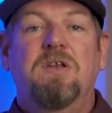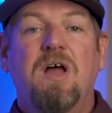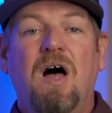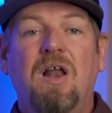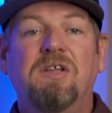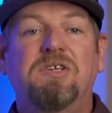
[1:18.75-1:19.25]

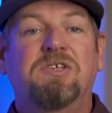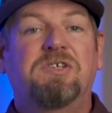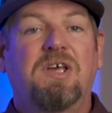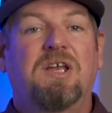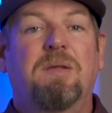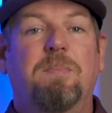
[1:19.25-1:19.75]
Knowledge is
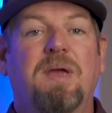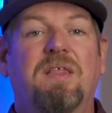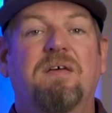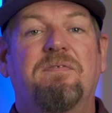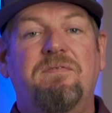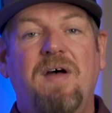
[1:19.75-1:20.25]
said to be
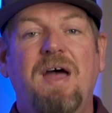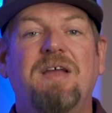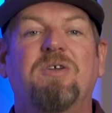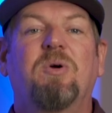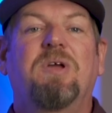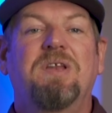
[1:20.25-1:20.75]
the
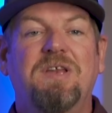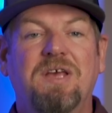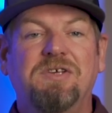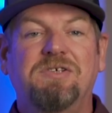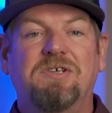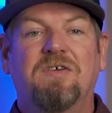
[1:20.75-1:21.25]
fact or
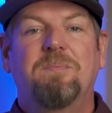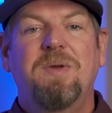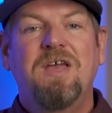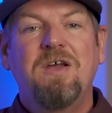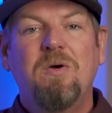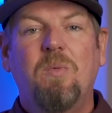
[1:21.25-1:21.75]
condition of
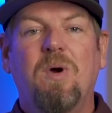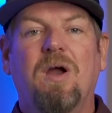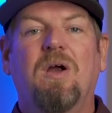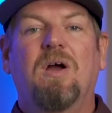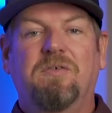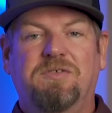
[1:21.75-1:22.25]
being
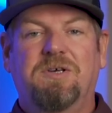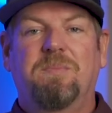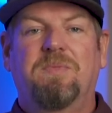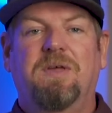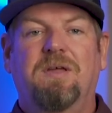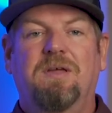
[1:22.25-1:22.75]
aware of
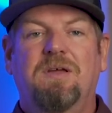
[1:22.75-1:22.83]
something.